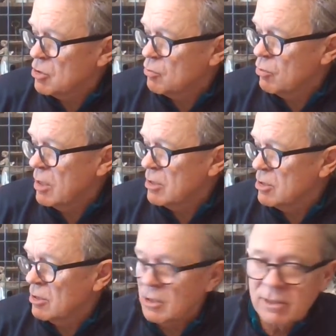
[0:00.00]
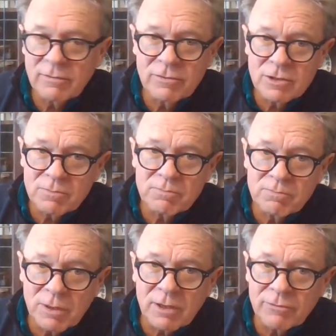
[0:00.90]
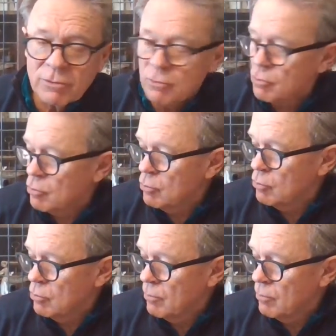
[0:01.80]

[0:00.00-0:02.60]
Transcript: right to live as bigger folk do.